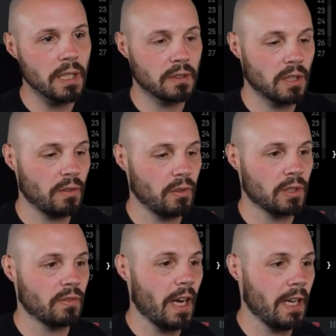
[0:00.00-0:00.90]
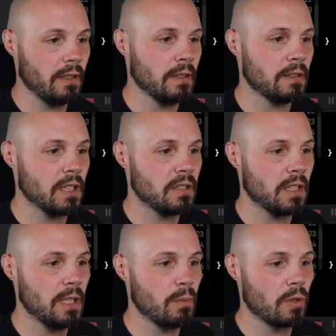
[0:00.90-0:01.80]
itself looks fine. Test the
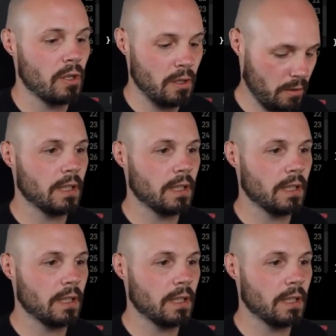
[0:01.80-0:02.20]
keyboard.